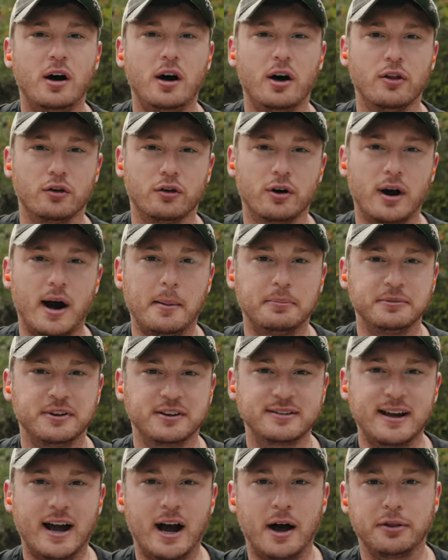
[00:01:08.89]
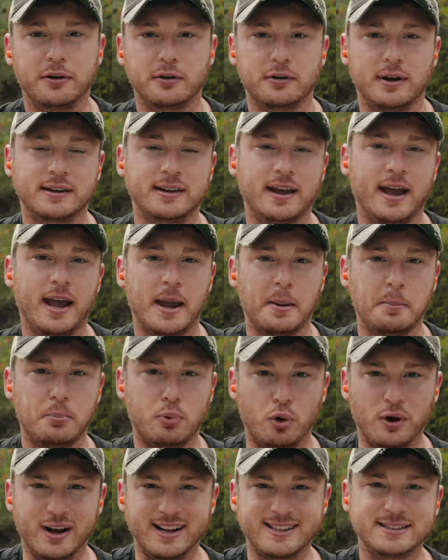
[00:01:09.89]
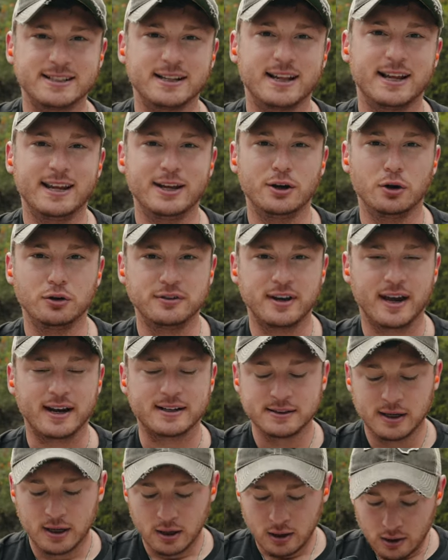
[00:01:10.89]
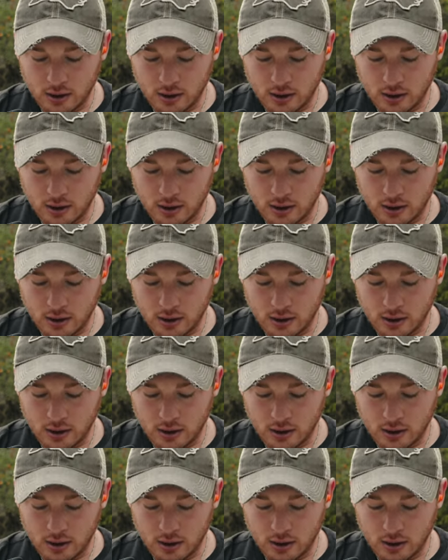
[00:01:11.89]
other optics out there like the Aimpoints and the EOTEX.